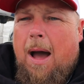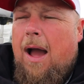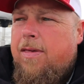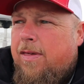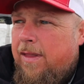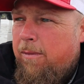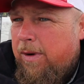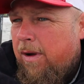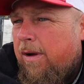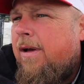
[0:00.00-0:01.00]
box, and then
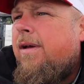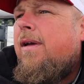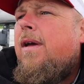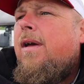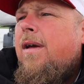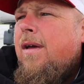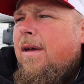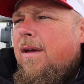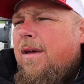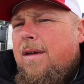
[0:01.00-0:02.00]
we're gonna
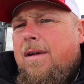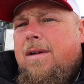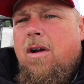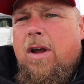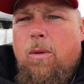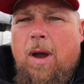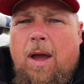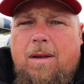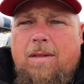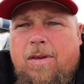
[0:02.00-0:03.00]
go get wet.